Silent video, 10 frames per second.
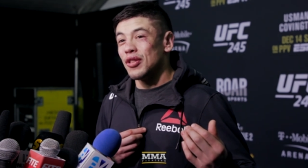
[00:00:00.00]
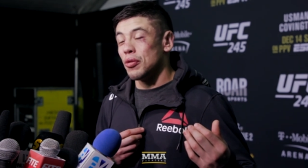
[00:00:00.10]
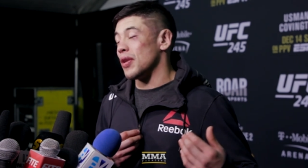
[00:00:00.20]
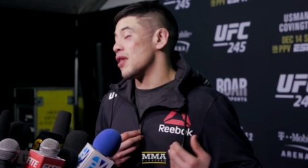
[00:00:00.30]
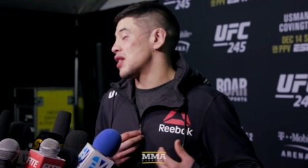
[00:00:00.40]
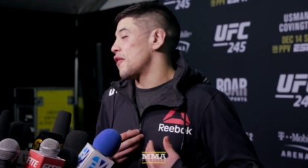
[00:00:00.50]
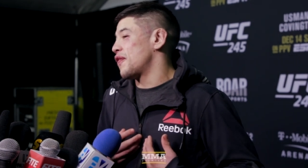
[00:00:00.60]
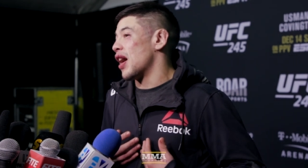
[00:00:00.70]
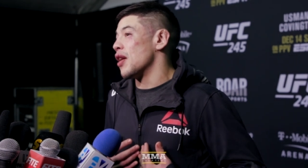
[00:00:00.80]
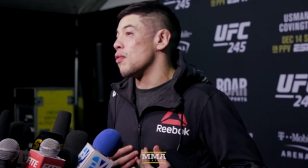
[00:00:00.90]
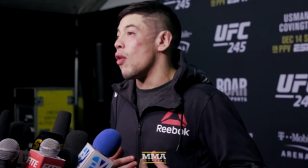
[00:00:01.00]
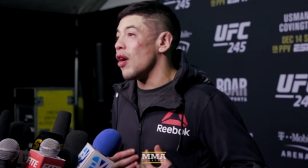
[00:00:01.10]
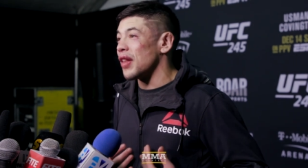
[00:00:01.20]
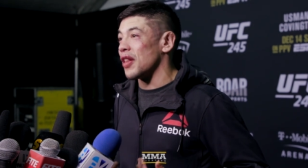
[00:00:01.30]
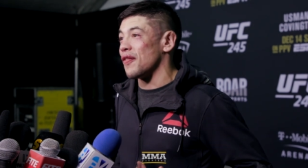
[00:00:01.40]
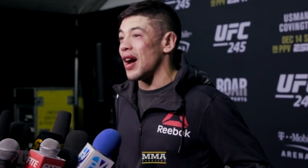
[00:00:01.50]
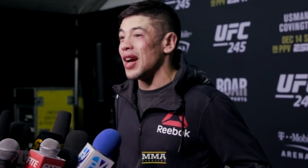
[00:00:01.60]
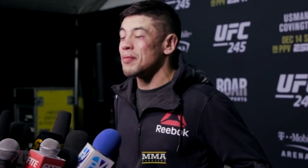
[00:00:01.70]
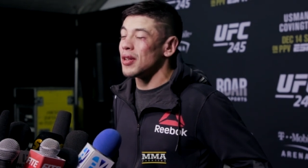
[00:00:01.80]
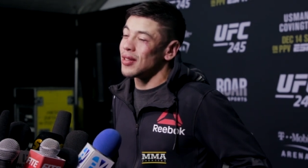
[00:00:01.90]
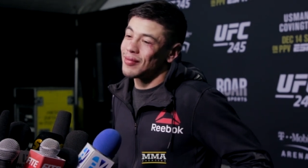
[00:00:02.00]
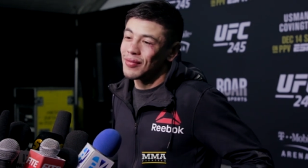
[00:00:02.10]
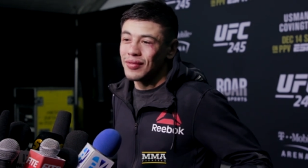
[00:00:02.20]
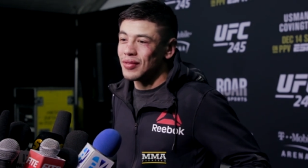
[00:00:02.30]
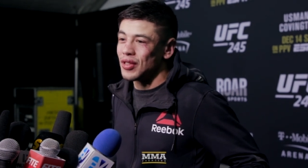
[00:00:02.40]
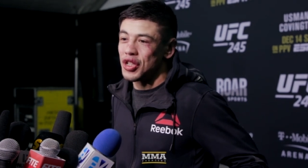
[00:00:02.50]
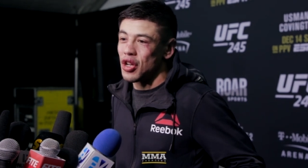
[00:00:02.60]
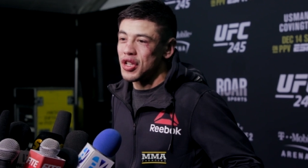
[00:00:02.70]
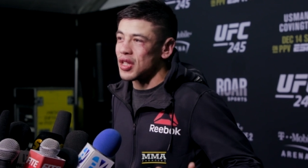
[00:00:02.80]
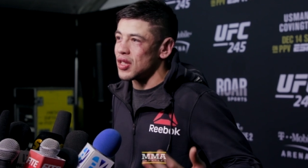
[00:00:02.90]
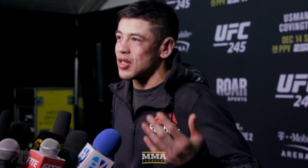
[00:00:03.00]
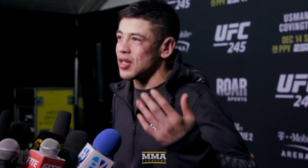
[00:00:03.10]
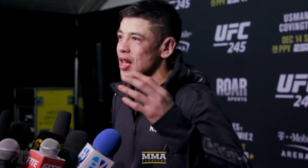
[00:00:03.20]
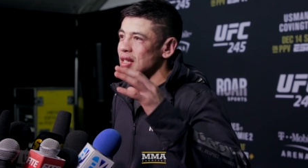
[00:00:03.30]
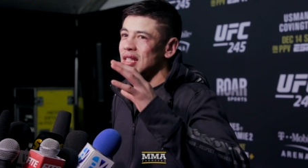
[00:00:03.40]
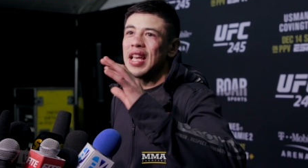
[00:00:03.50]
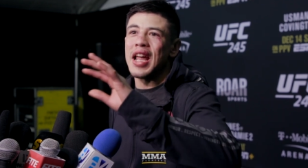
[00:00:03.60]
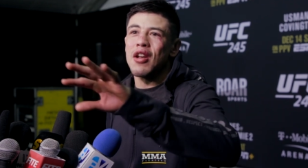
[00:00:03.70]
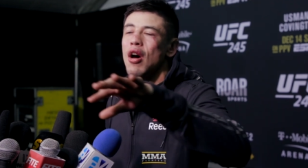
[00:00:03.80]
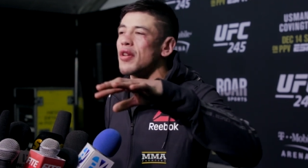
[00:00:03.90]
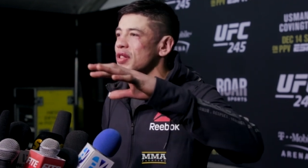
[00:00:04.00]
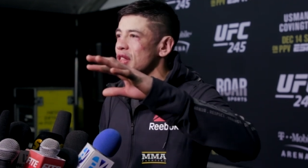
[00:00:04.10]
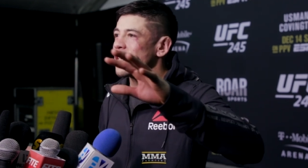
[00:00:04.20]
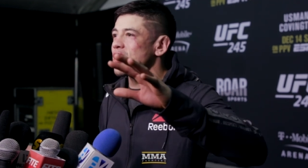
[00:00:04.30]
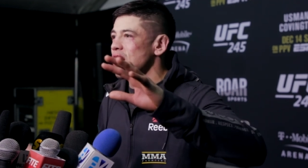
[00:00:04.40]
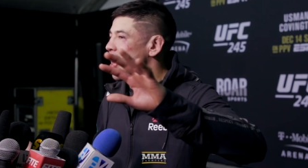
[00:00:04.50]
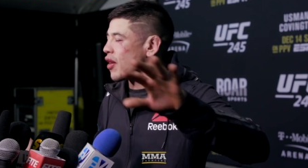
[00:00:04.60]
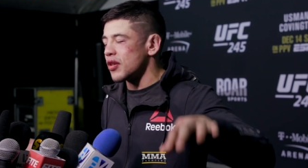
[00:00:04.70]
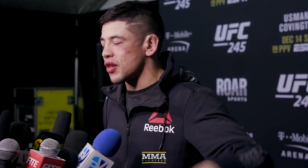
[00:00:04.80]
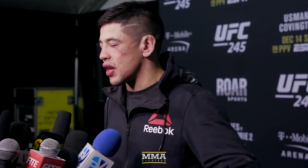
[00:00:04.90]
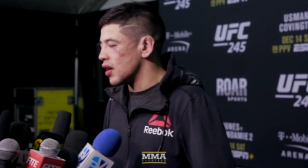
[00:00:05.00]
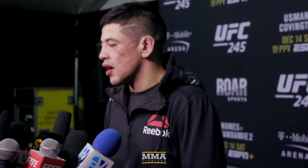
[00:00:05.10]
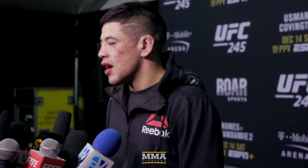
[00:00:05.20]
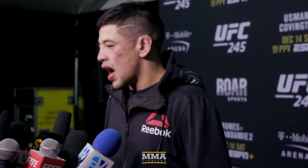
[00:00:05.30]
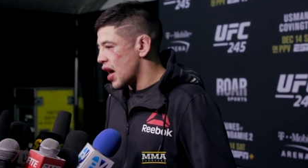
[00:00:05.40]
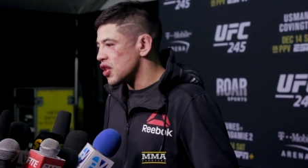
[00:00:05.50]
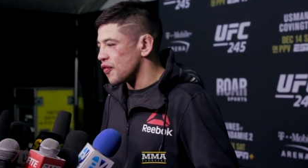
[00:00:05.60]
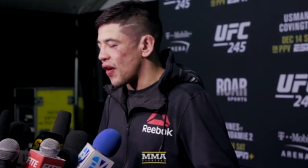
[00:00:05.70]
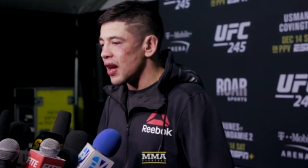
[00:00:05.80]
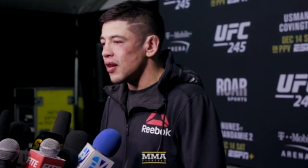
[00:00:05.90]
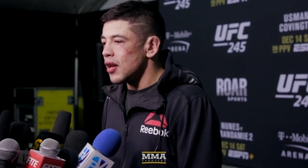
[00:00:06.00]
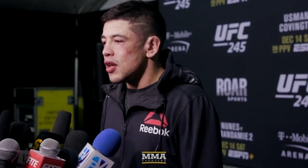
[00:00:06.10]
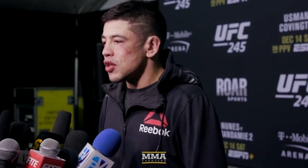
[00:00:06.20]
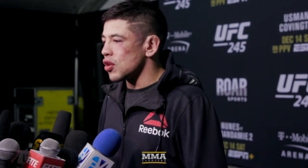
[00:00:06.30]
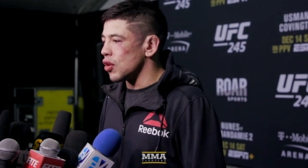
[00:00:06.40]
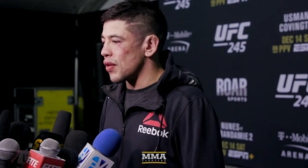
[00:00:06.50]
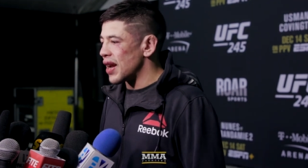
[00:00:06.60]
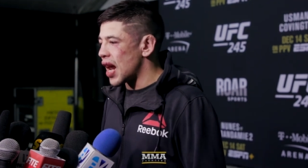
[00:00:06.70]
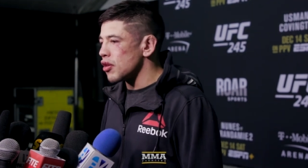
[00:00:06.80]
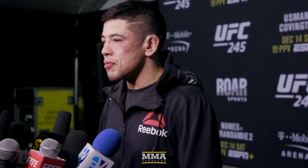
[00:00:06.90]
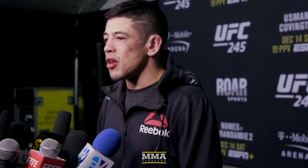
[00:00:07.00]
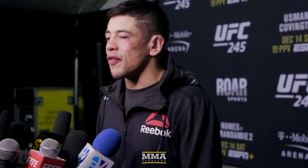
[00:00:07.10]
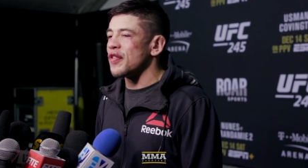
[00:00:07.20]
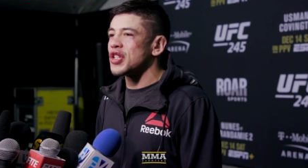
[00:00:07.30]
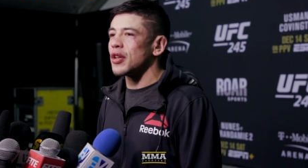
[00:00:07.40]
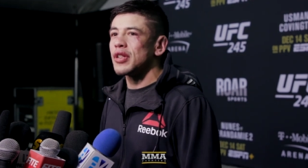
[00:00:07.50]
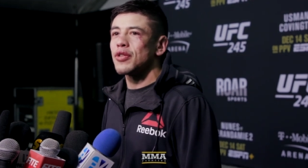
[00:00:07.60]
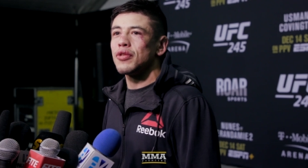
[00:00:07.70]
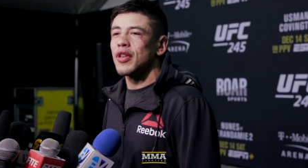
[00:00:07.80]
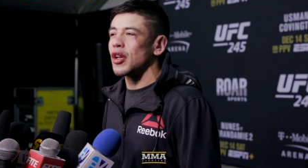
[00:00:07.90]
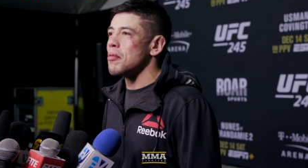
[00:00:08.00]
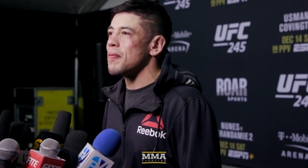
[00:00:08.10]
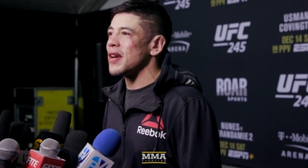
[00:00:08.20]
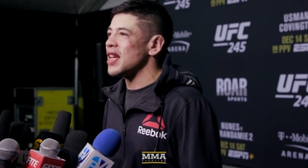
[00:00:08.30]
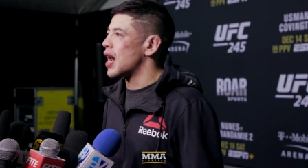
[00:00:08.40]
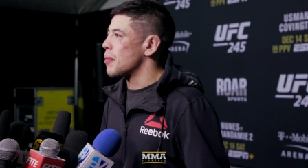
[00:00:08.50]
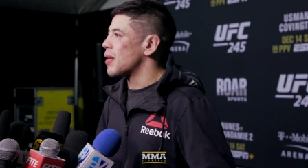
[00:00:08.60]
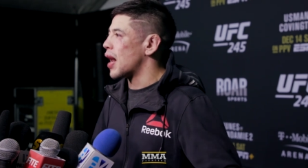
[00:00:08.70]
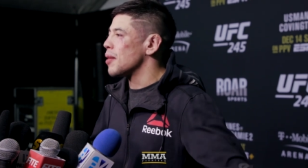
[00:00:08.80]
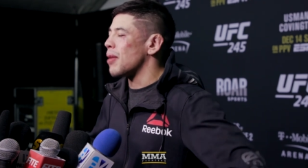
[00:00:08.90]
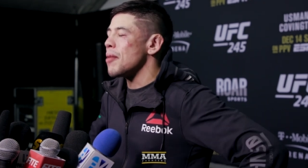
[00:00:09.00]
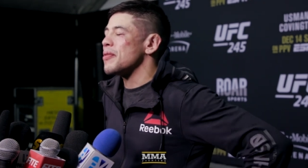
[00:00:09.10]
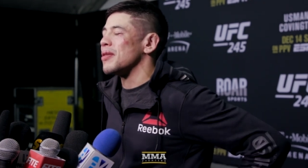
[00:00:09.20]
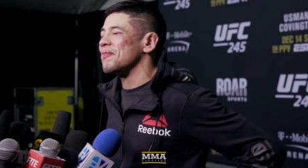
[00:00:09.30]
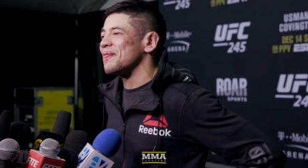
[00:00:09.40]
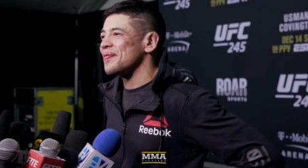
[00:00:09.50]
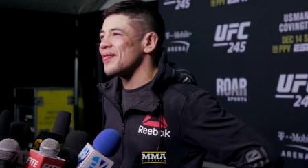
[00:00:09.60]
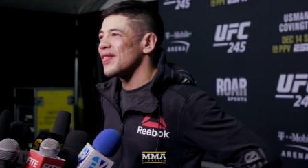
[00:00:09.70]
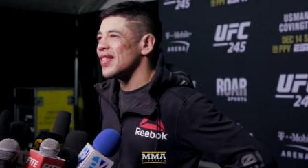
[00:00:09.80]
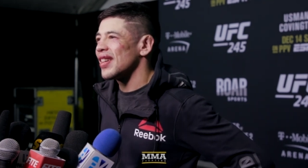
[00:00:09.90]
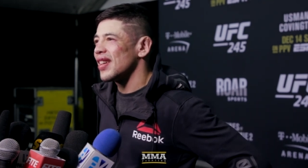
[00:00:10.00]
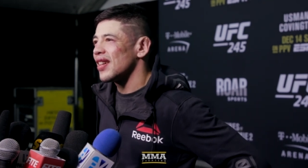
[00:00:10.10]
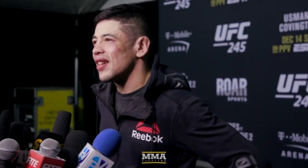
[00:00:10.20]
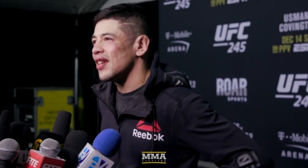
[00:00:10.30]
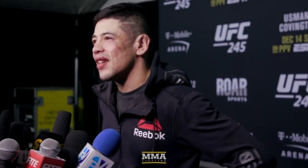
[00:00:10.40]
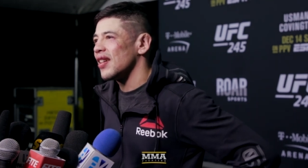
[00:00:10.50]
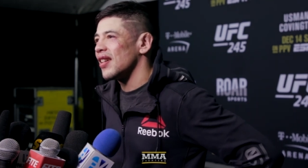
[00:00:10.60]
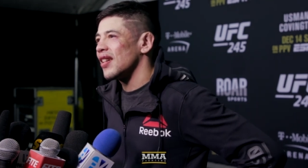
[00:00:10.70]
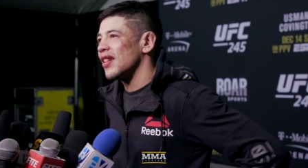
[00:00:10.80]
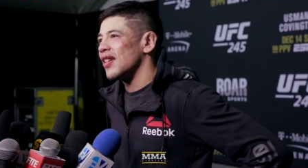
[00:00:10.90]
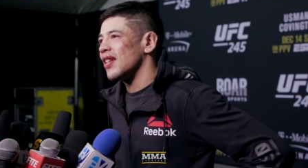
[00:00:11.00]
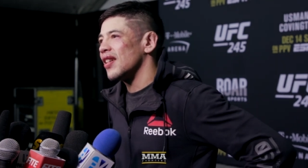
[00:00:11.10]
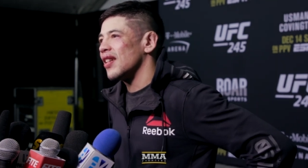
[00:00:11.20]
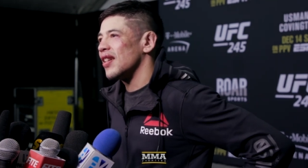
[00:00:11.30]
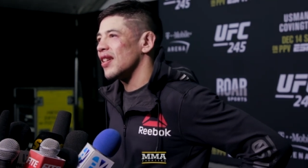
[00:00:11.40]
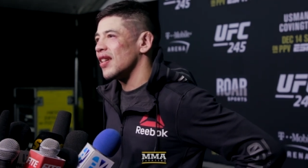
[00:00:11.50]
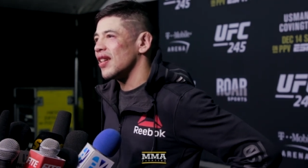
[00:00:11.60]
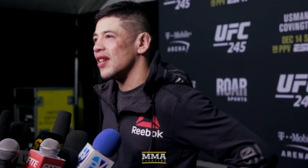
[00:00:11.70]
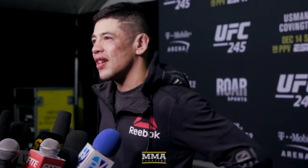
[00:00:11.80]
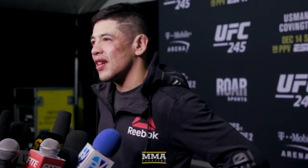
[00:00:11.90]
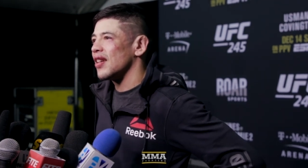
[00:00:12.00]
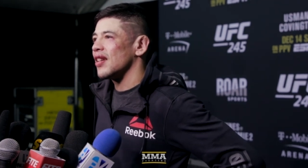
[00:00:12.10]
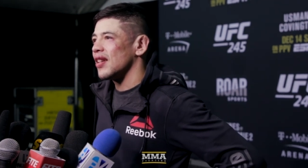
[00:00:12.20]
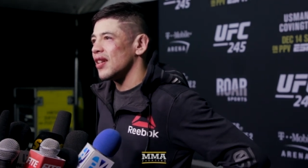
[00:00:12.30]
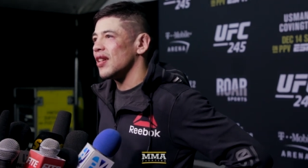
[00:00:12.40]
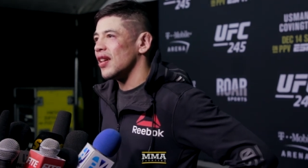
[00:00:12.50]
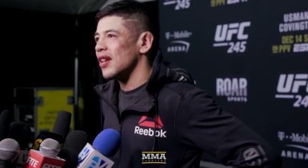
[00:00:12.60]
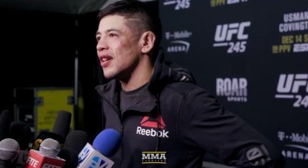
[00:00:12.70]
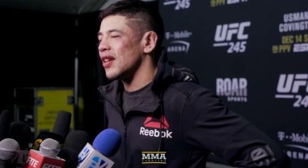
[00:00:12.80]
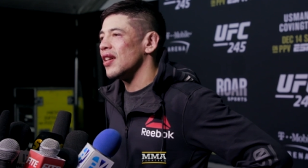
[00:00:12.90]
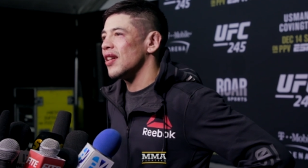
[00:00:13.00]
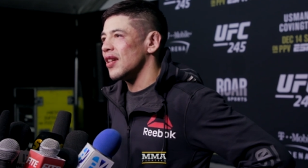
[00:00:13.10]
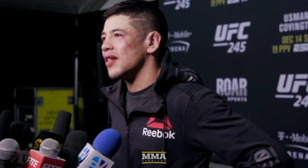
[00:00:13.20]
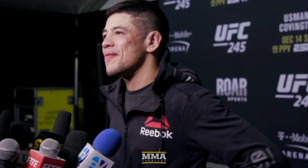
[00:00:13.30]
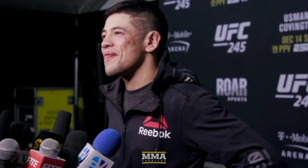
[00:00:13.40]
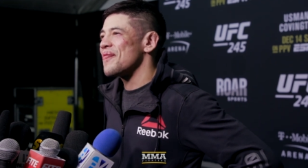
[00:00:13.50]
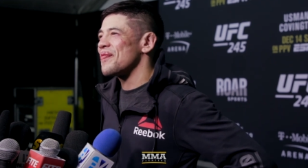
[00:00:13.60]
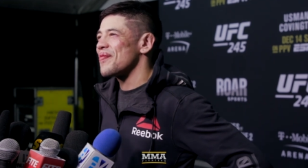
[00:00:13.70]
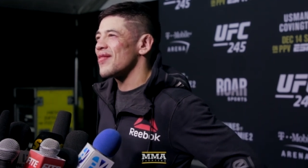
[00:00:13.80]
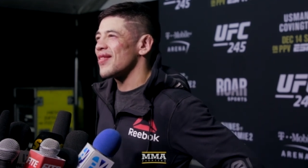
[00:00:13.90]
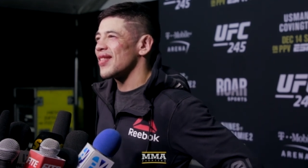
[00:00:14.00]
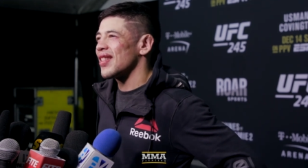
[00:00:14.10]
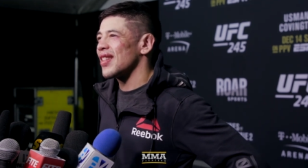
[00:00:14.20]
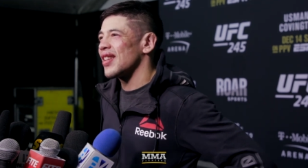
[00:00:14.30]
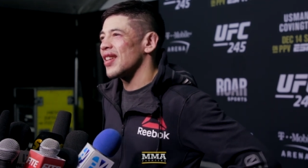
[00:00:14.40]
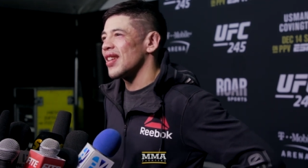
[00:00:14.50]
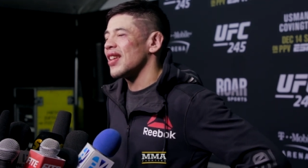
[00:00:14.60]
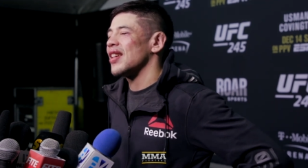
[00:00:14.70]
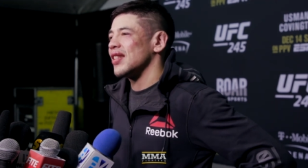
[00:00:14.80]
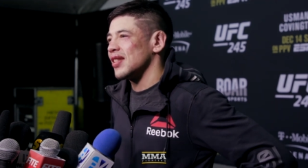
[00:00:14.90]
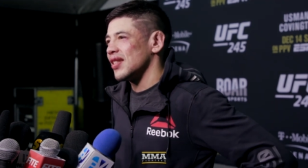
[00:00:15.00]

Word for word: To be honest, I feel I won that fight, but the judges uh, see another thing, saw another thing, and it's fine. So right now it's my official return to the company, and I'm, and I'm happy. What's been the difference this year? Because you've really been on a roll. Even that fight in LFA you had, you fought a really tough opponent, Maikel Perez.